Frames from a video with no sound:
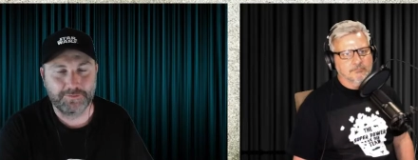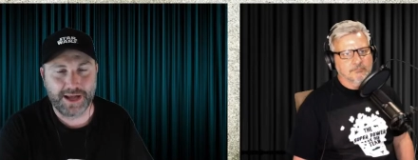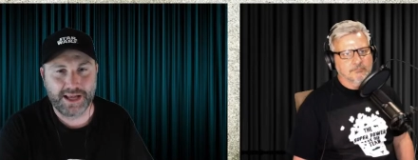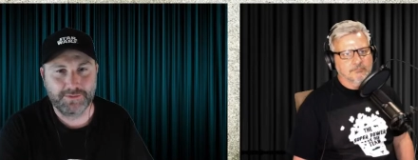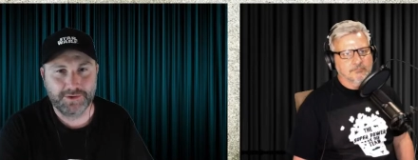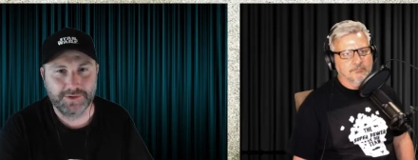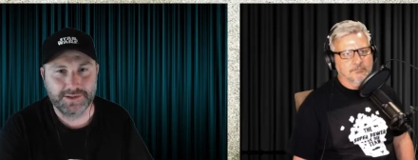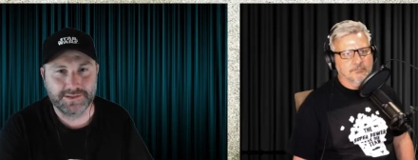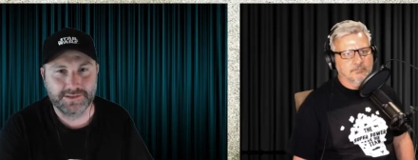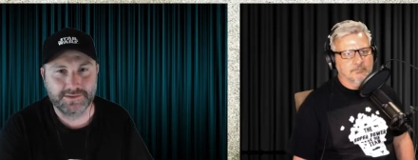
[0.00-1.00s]
Speaker 1: baby with
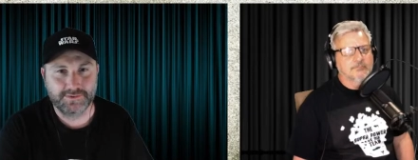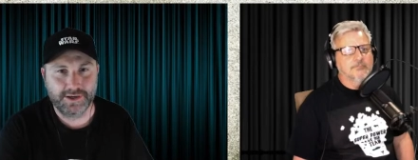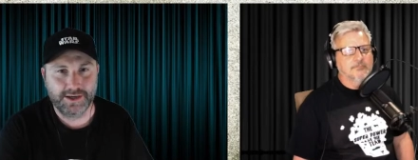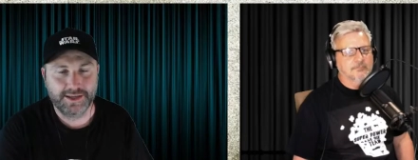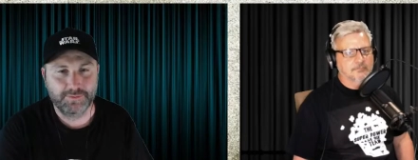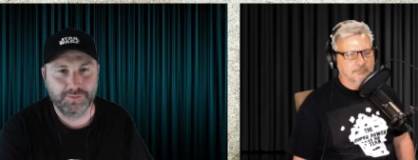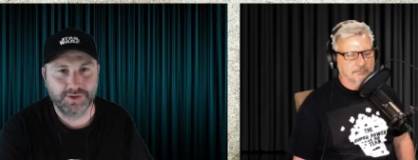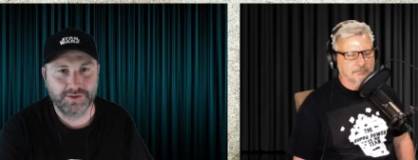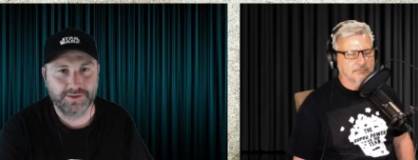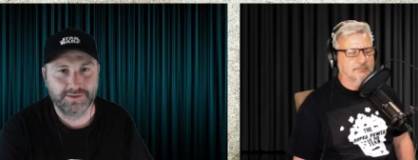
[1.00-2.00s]
his little white
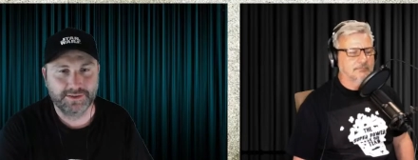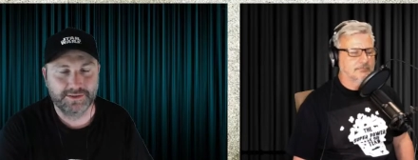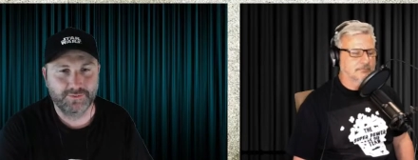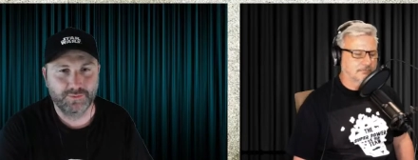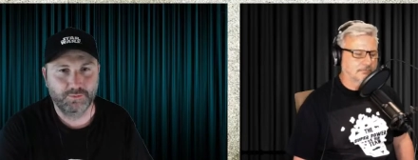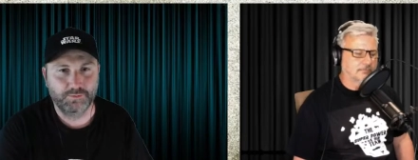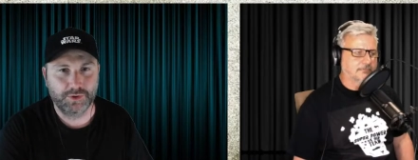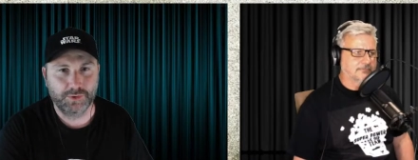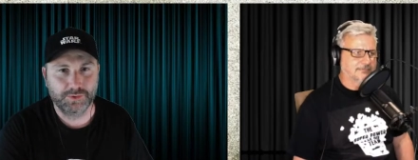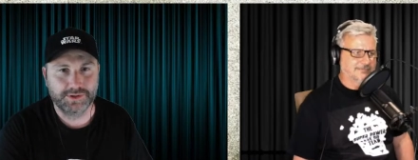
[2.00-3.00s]
nappy on and
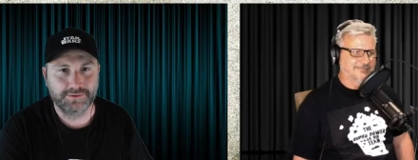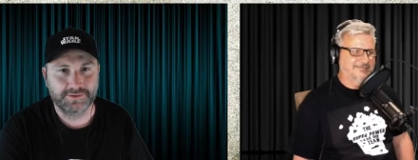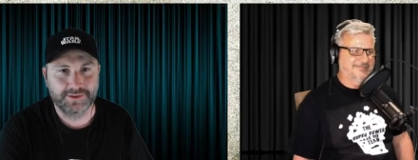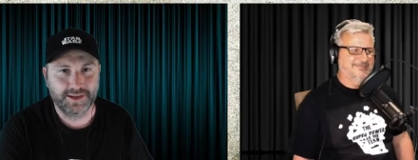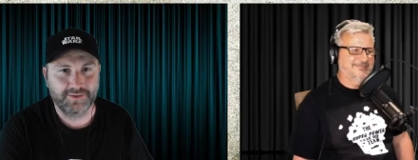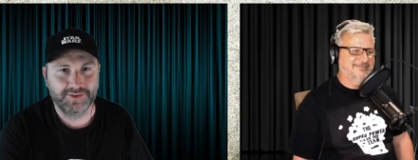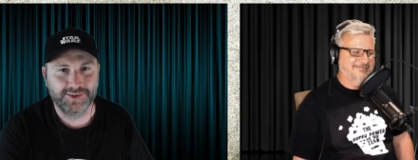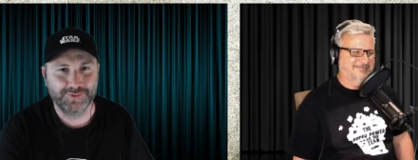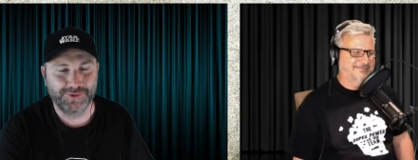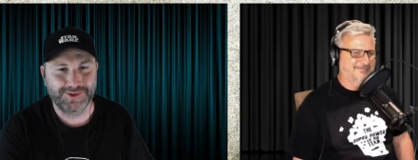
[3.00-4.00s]
bald and covered
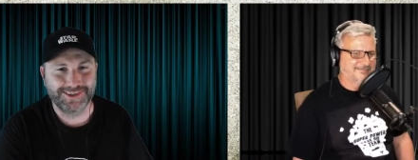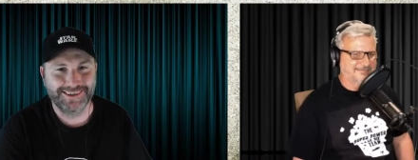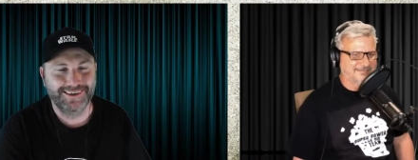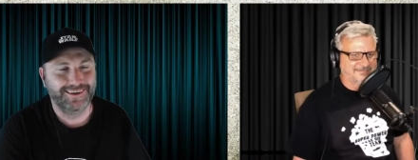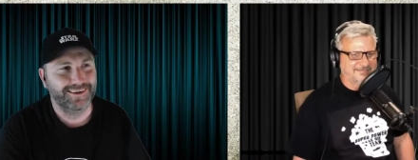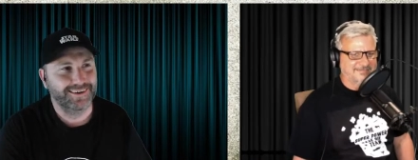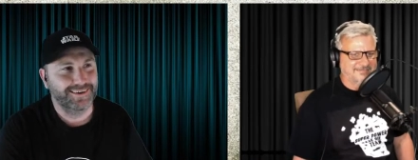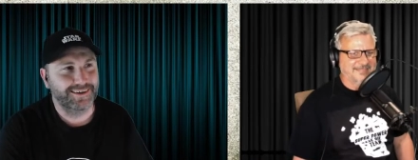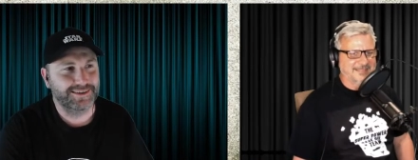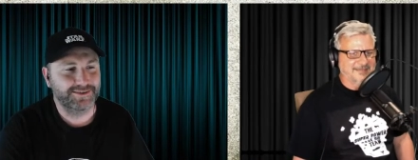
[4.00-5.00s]
in water.
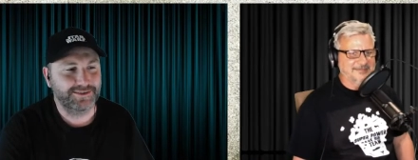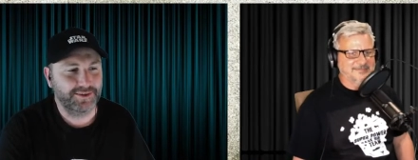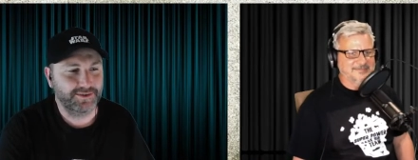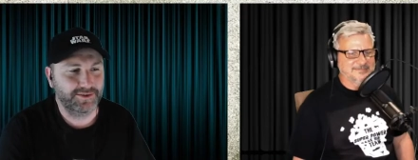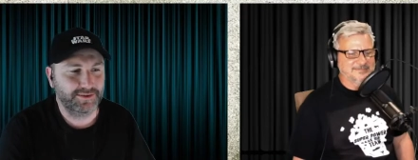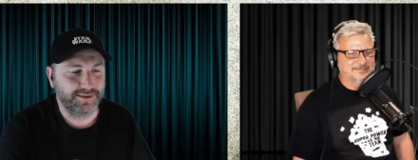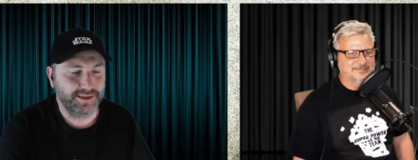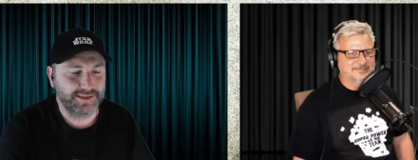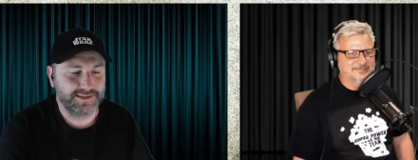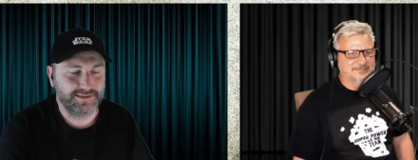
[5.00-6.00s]
I thought I thought
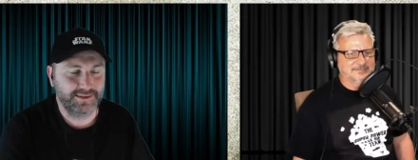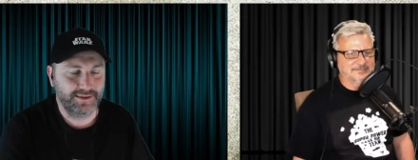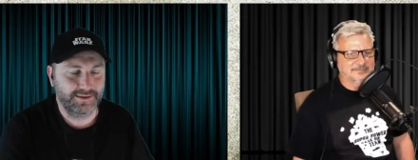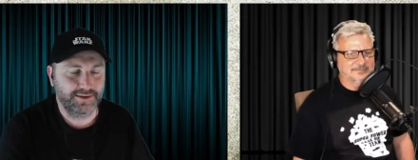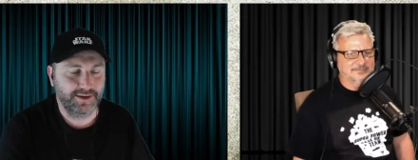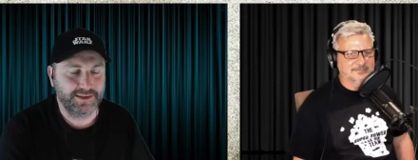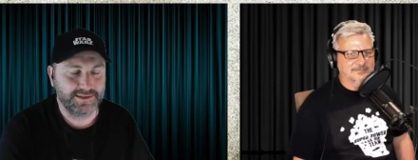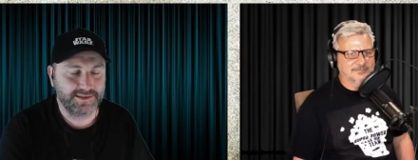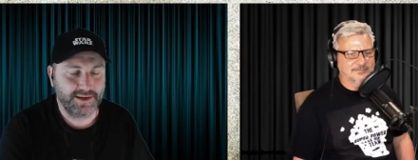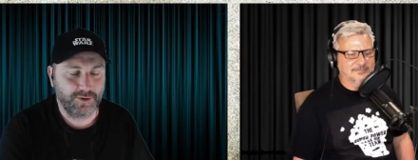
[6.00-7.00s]
he's you know
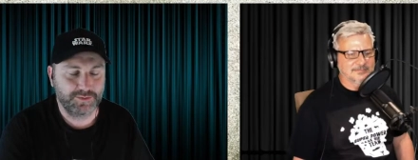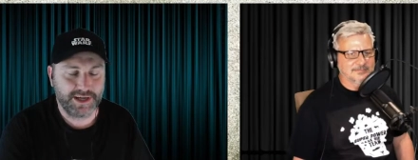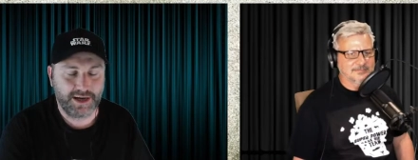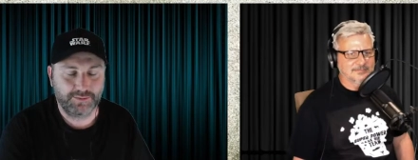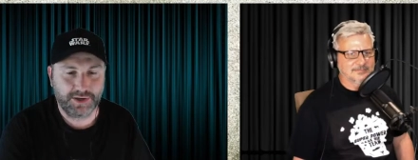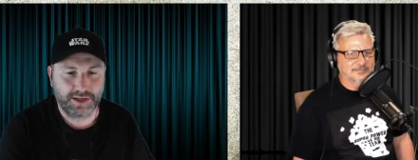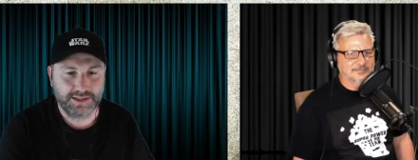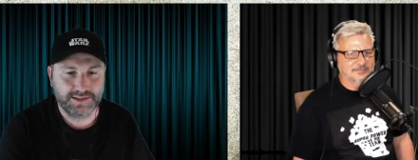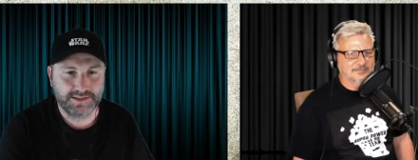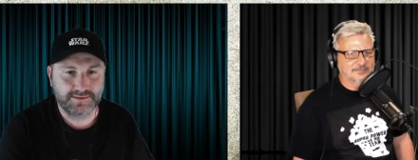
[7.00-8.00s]
he's helped out by
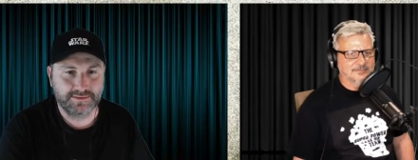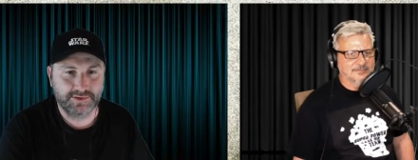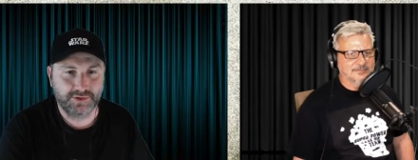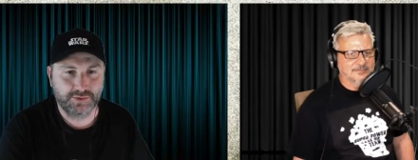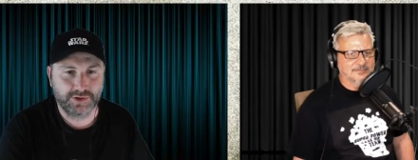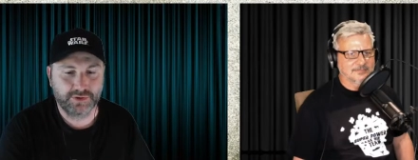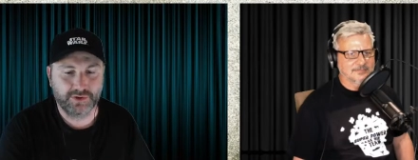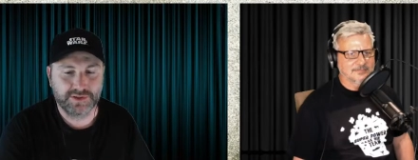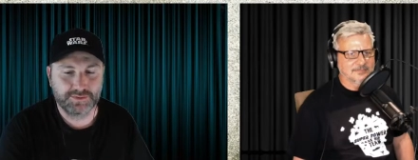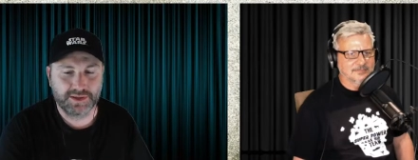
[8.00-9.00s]
his new
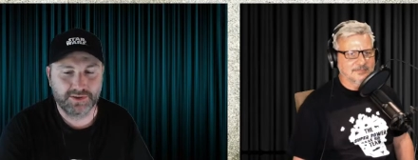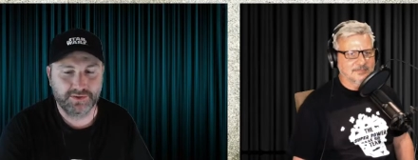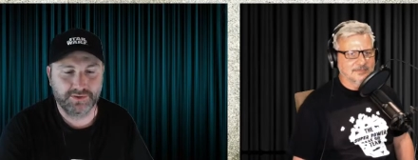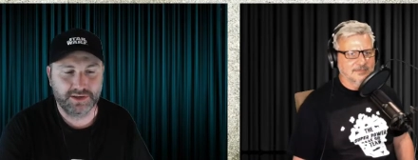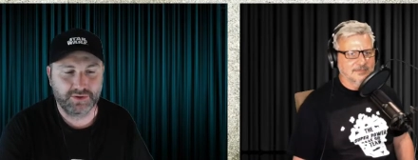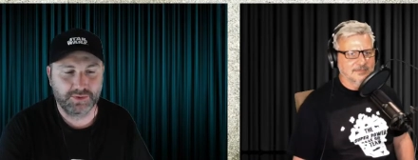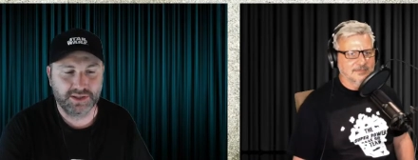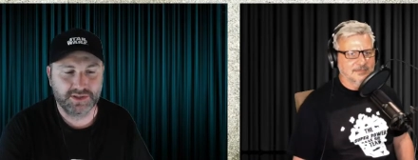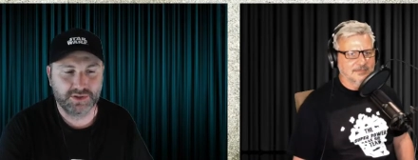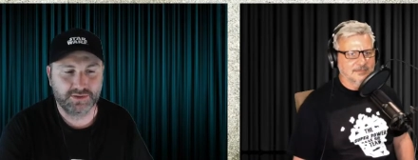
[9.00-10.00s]
recruits, but I thought
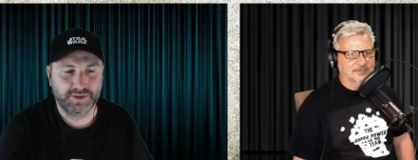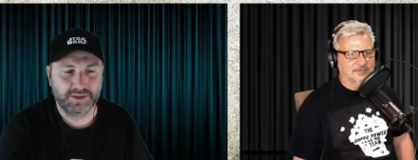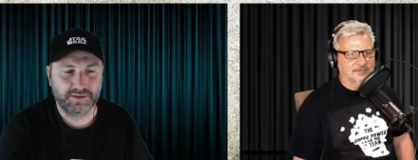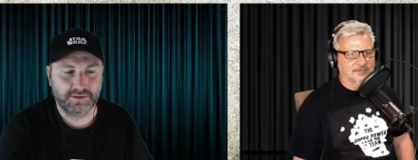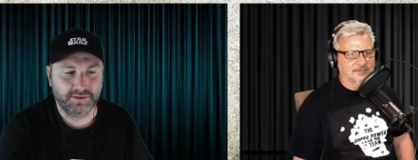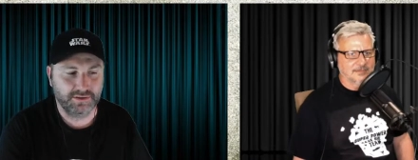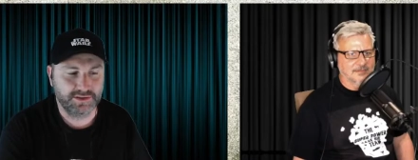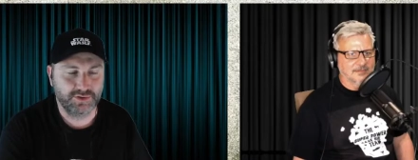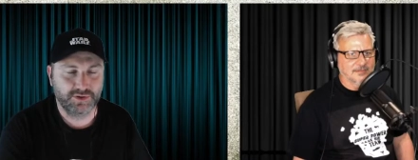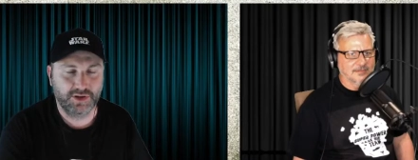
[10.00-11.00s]
everybody took a bit
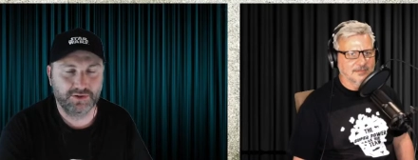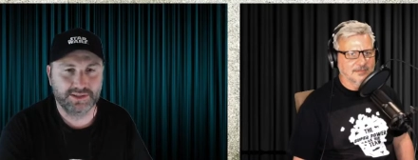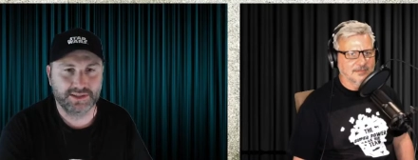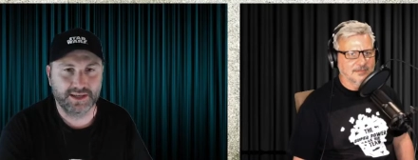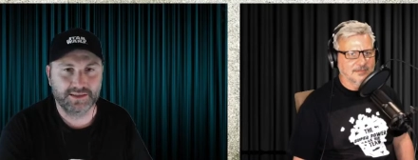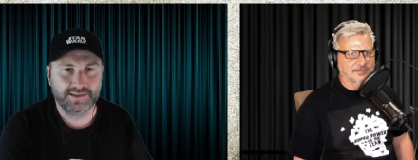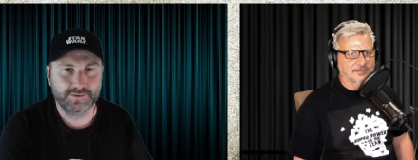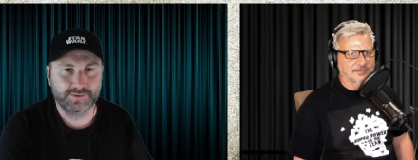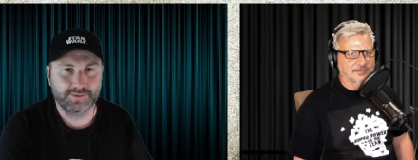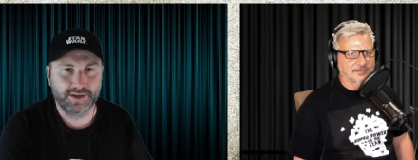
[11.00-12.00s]
too long to get
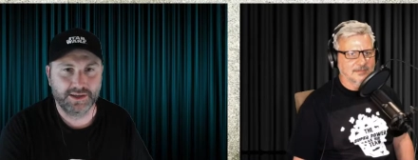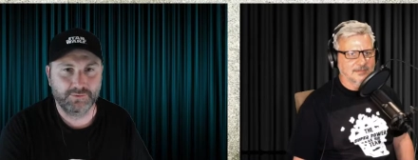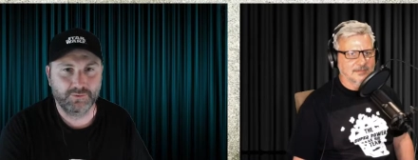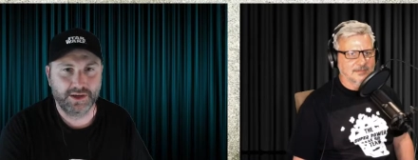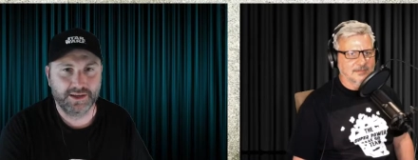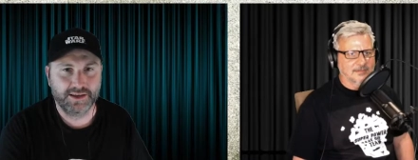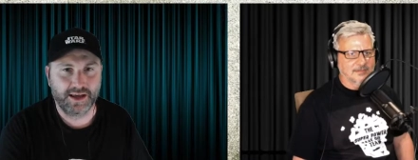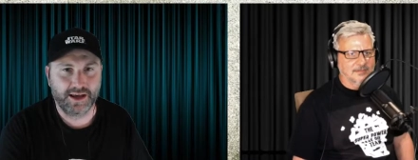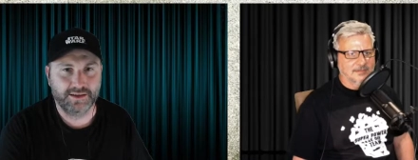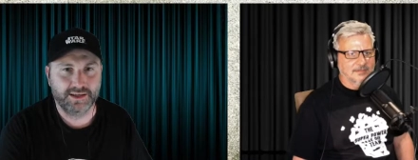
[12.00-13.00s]
to him. Like, are they
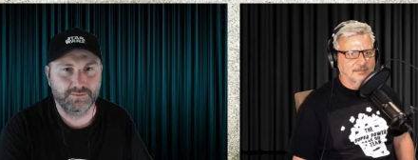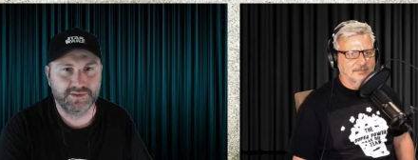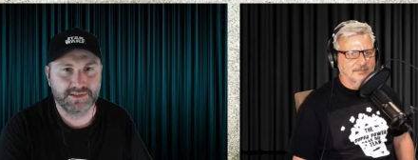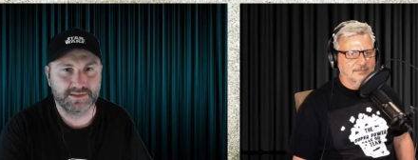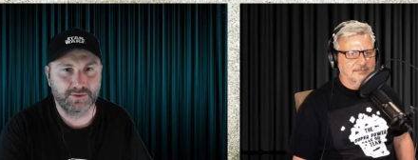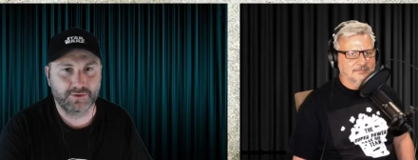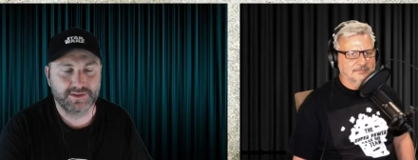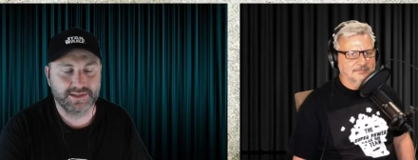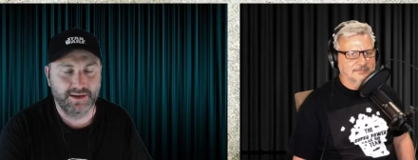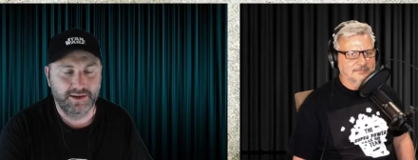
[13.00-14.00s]
guarding him, is, or is